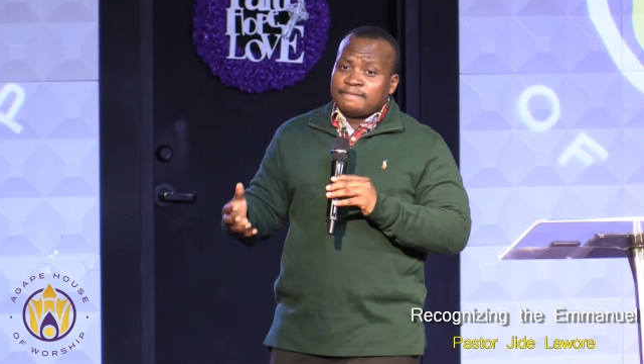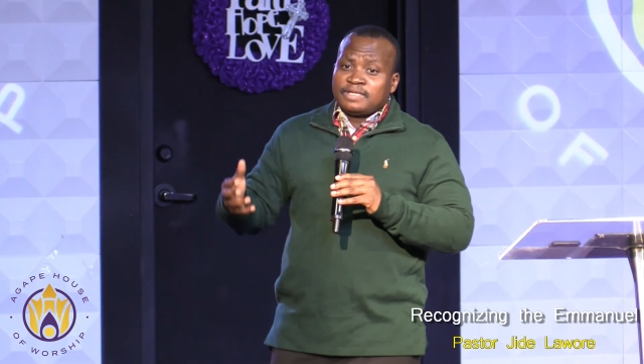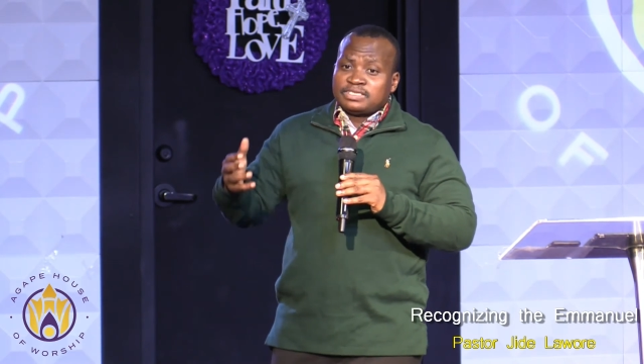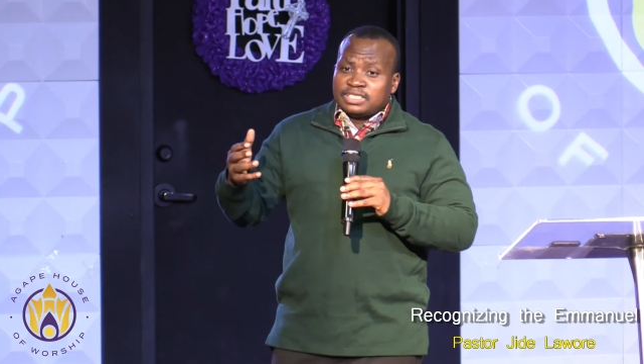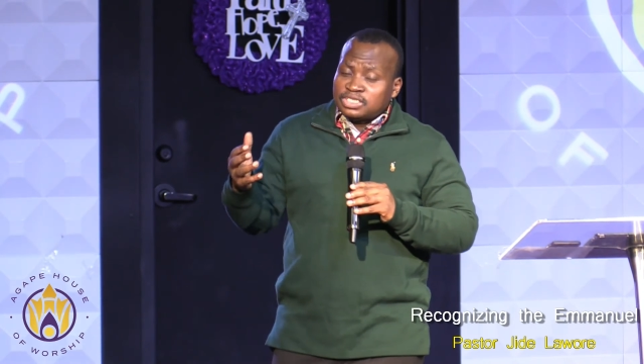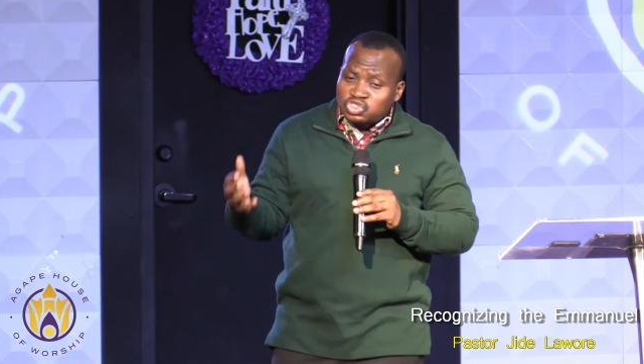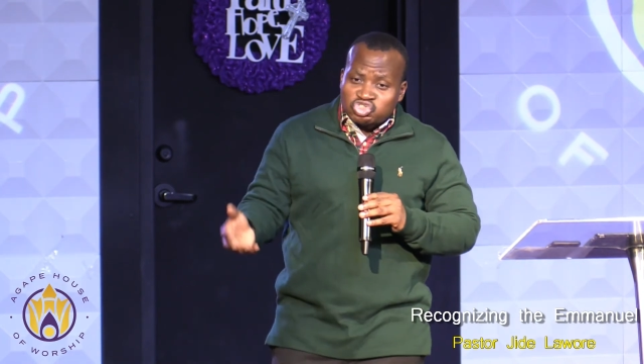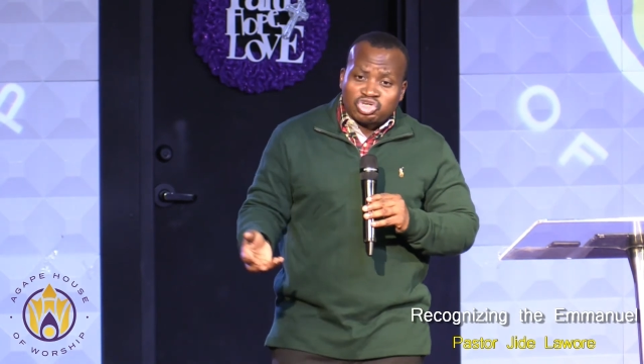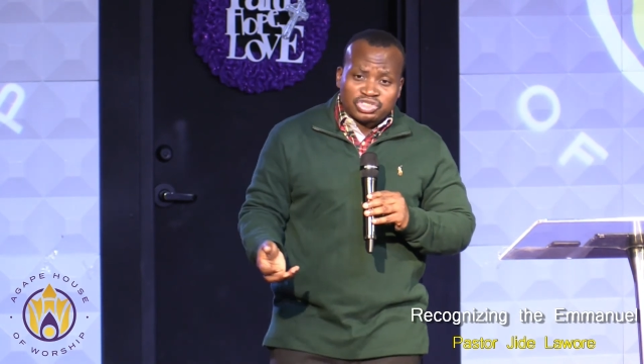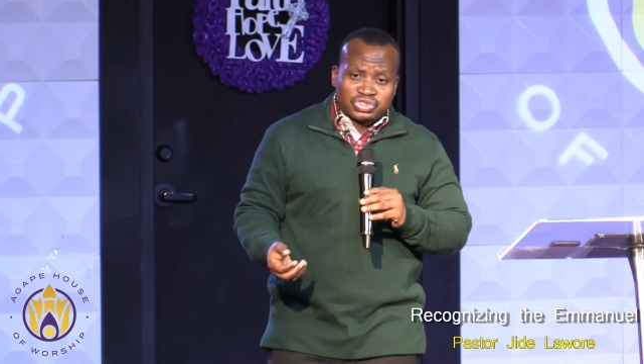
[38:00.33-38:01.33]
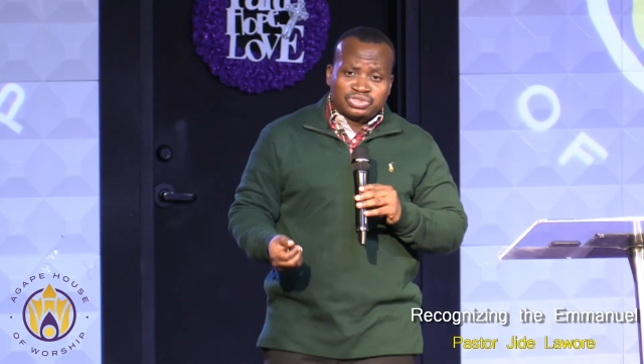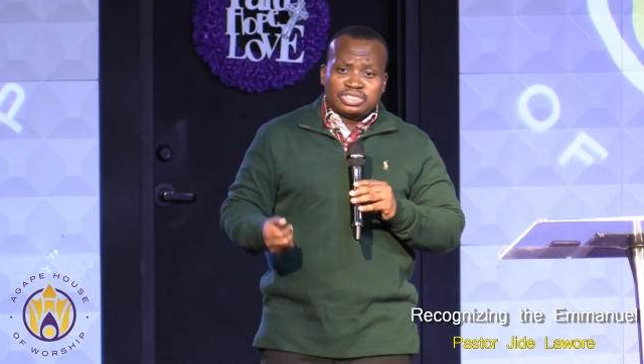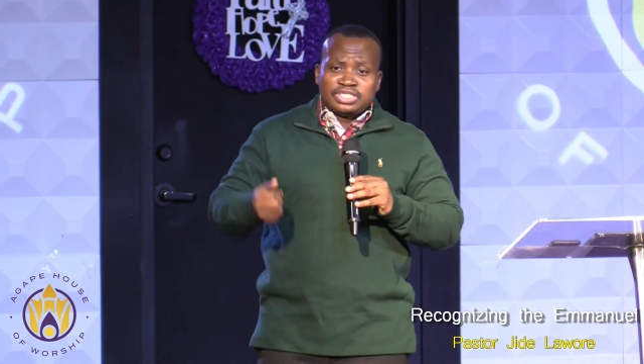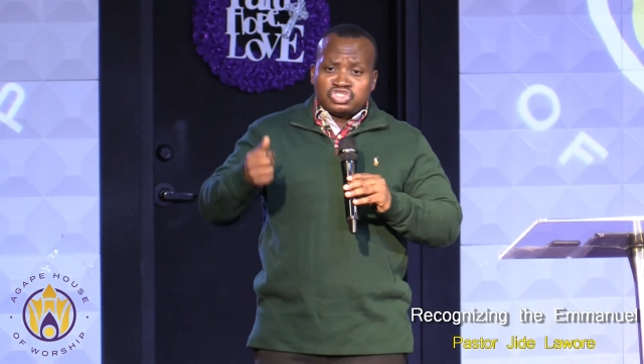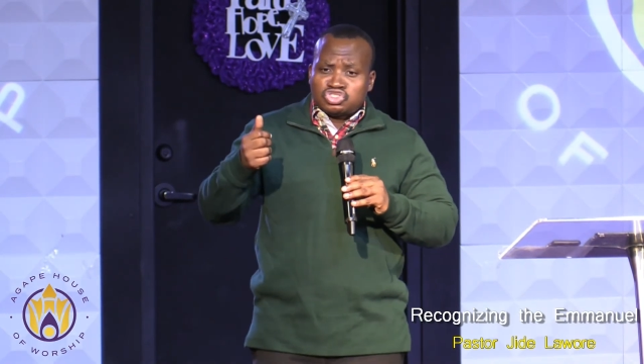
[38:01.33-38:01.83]
There's an instruction.
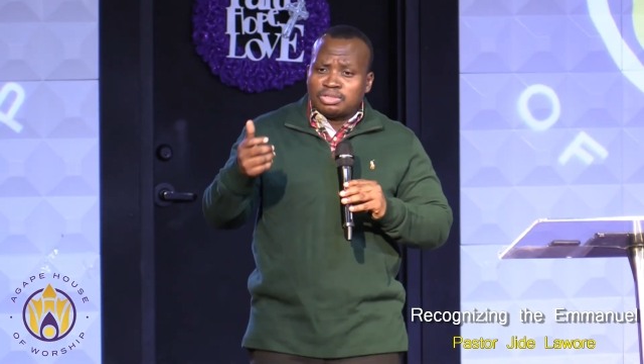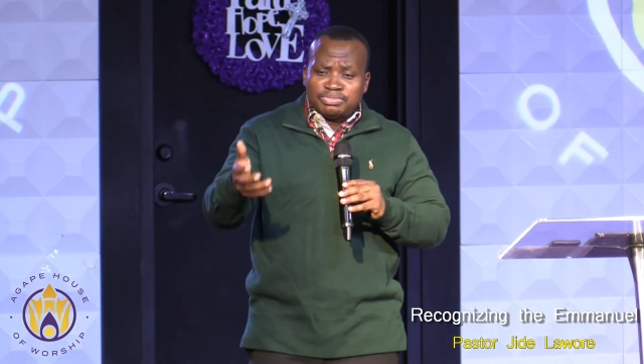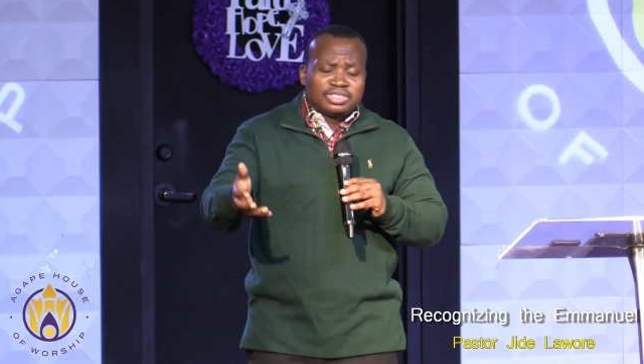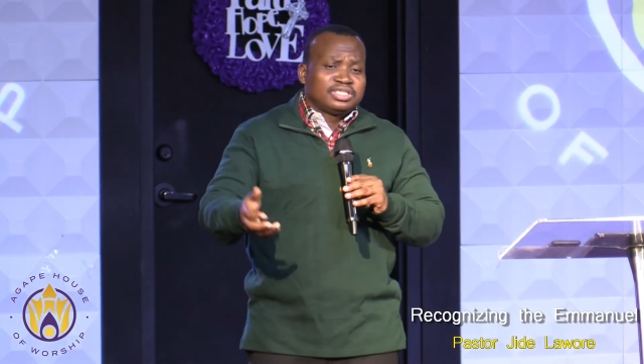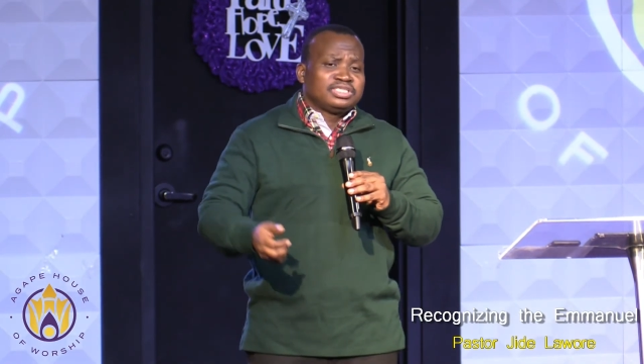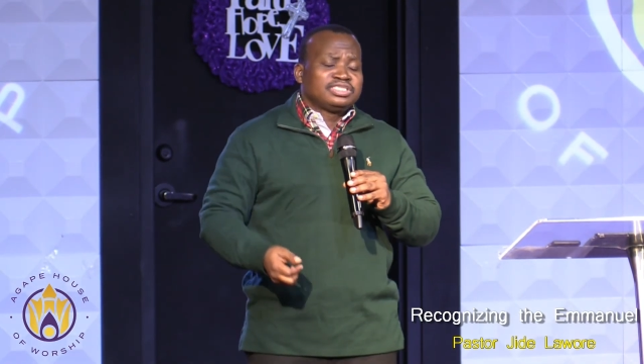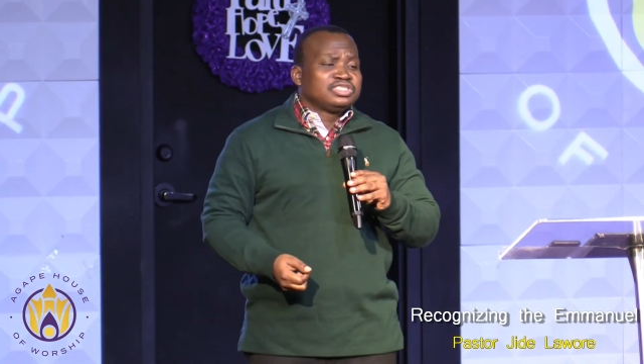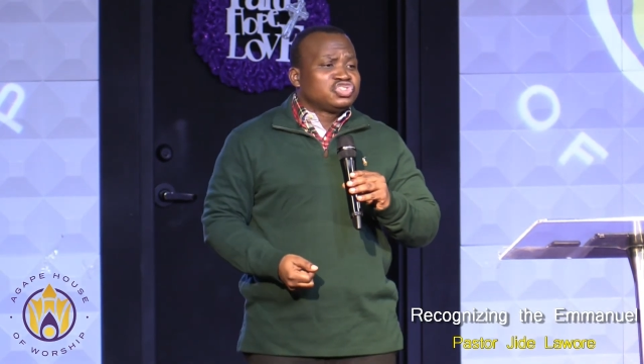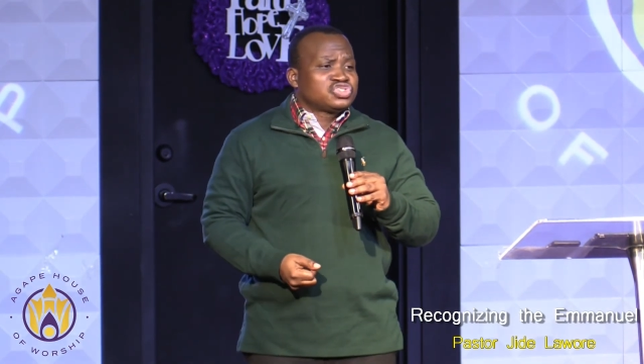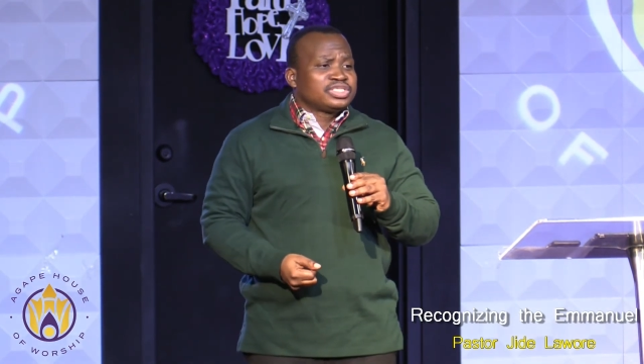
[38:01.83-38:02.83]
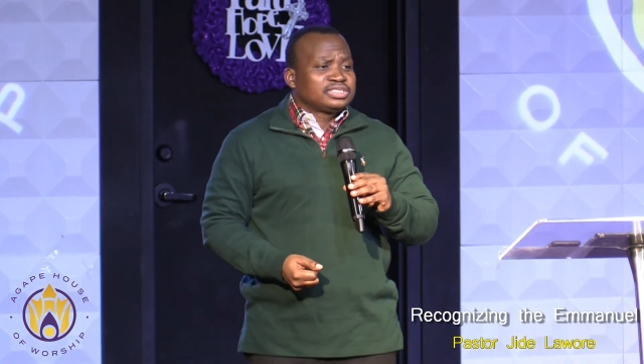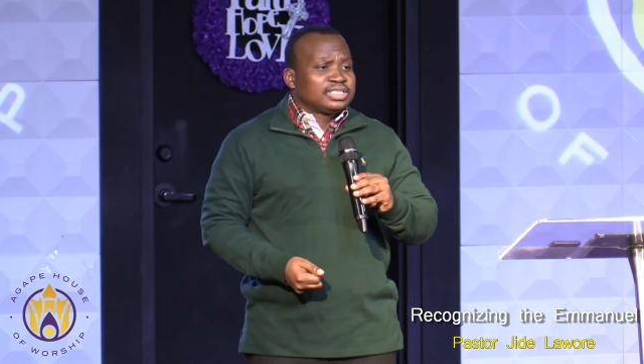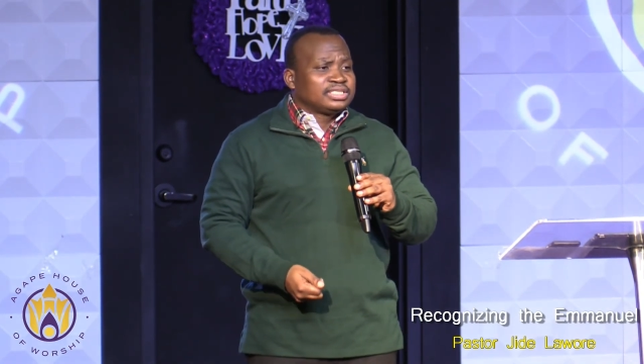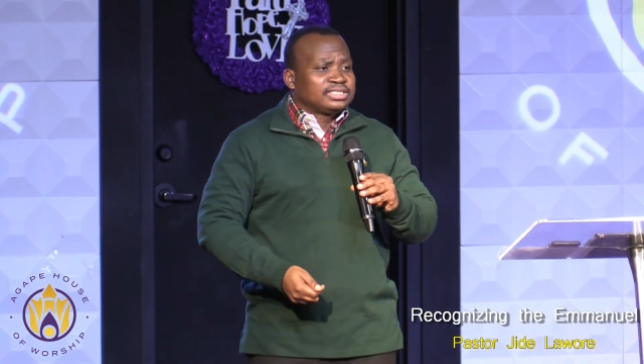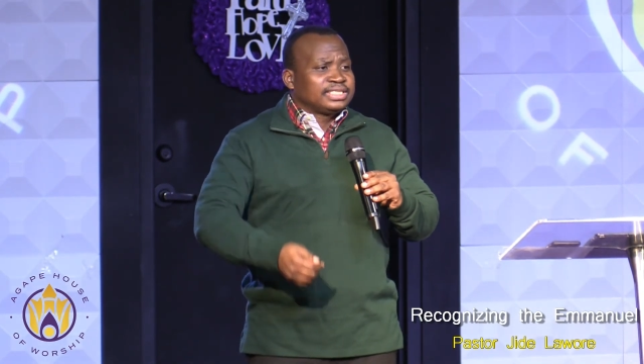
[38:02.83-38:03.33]
There's something he's
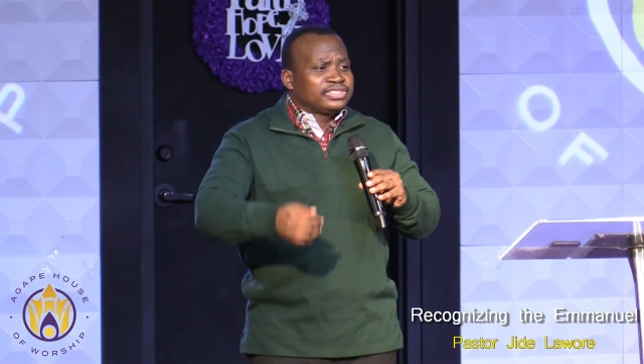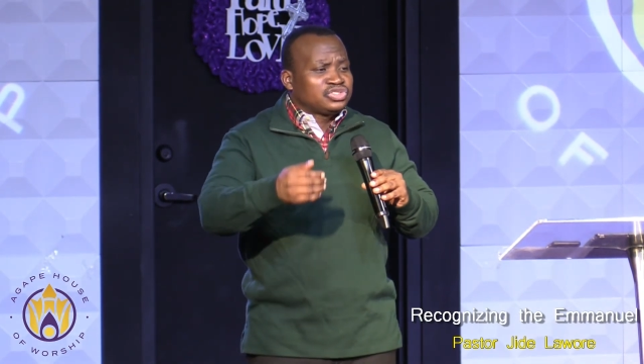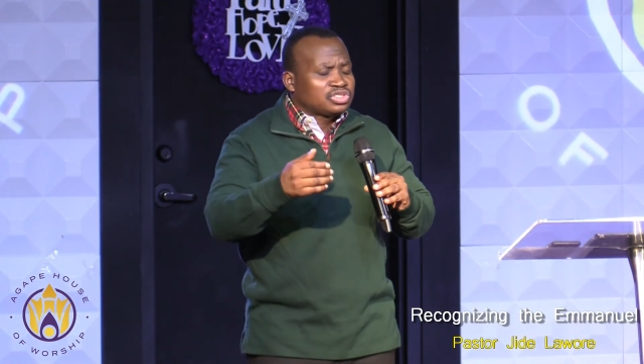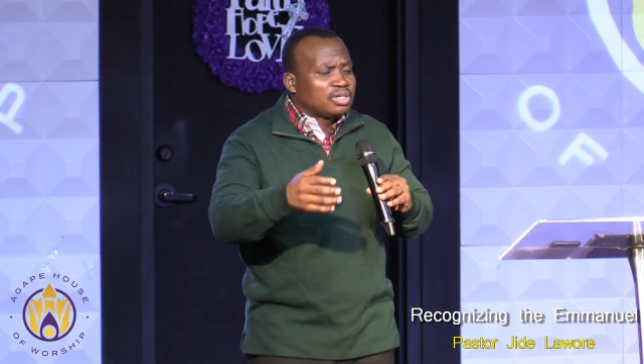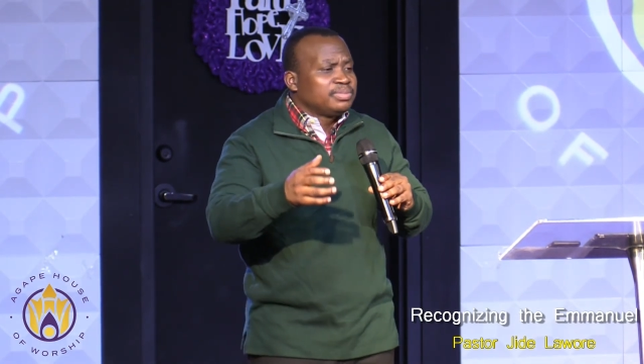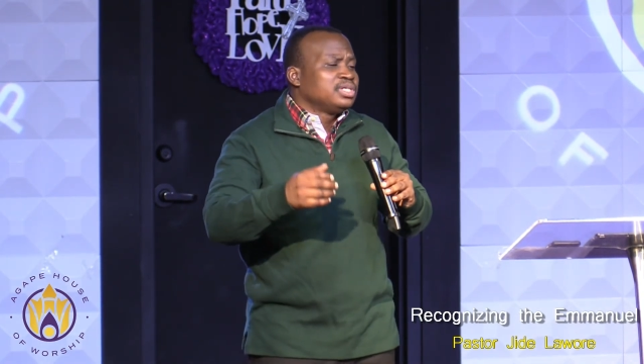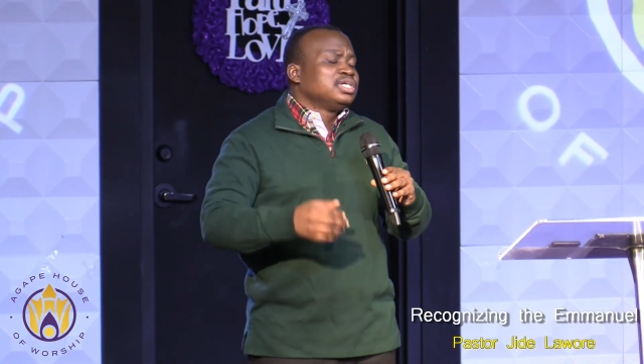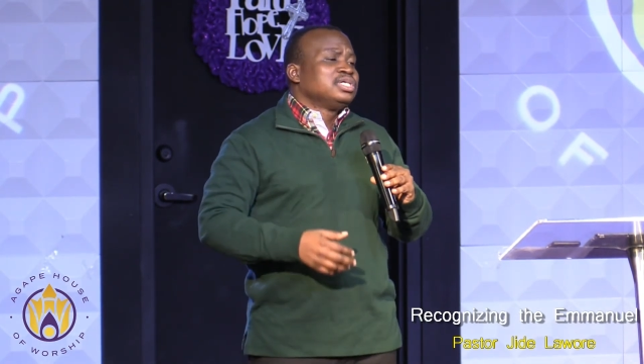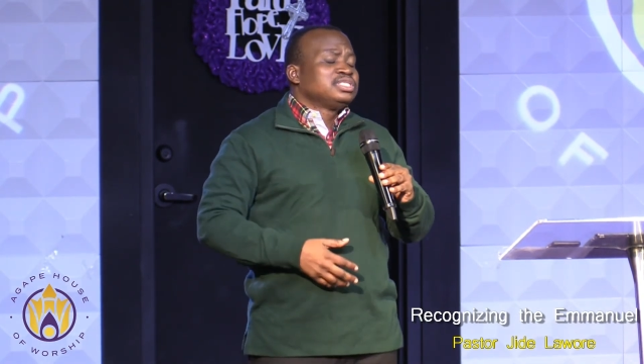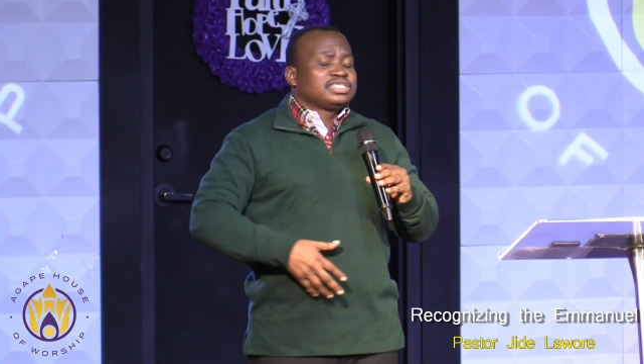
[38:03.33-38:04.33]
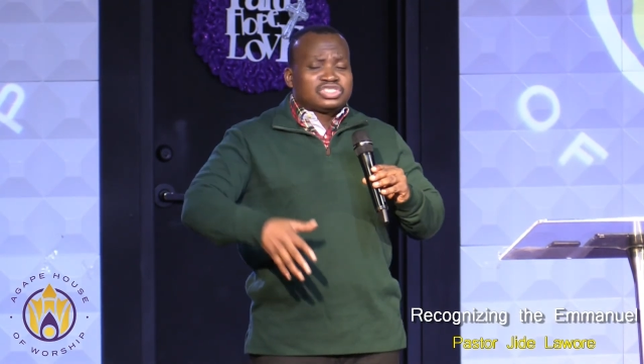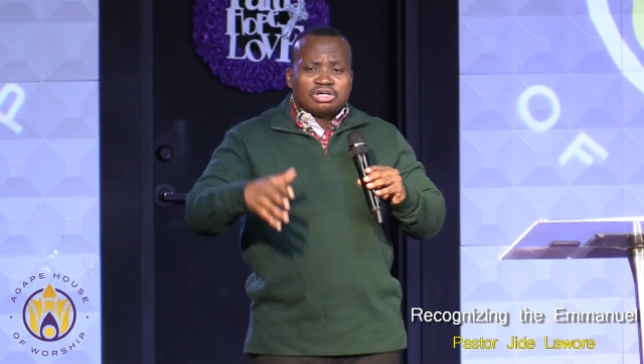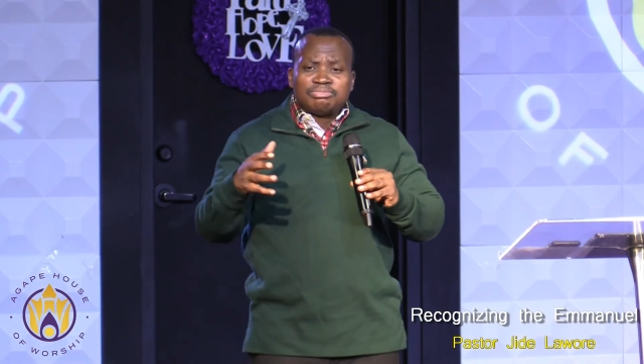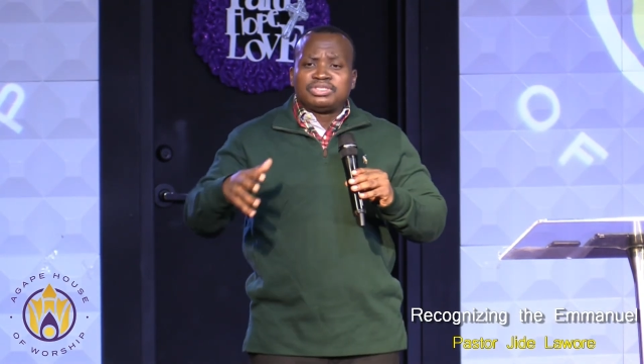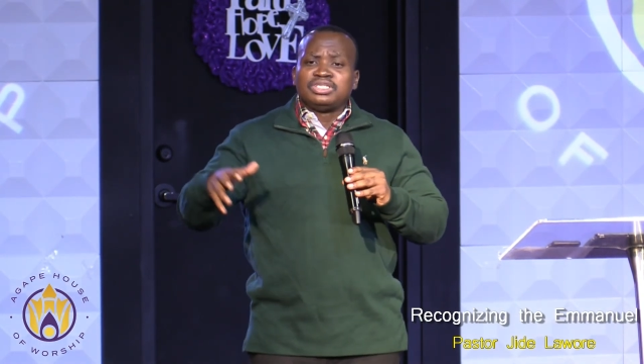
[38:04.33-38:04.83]
interested in. There's some... There's
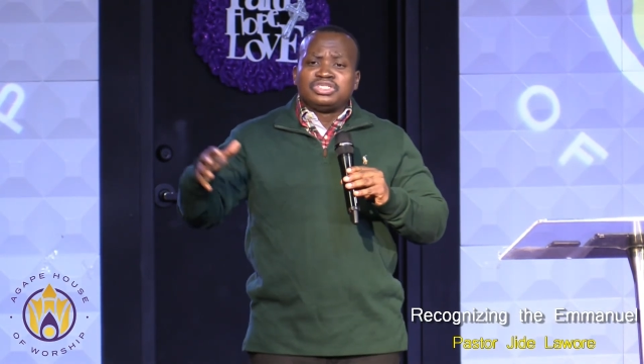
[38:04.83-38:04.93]
something